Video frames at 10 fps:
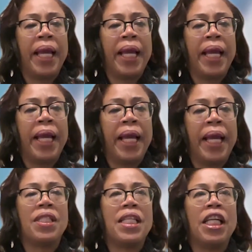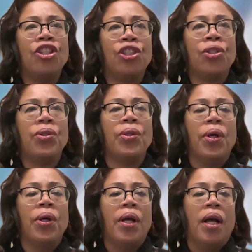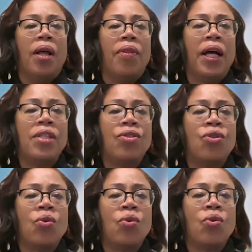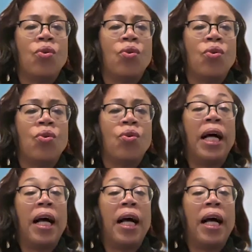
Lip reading: kind of attention that to people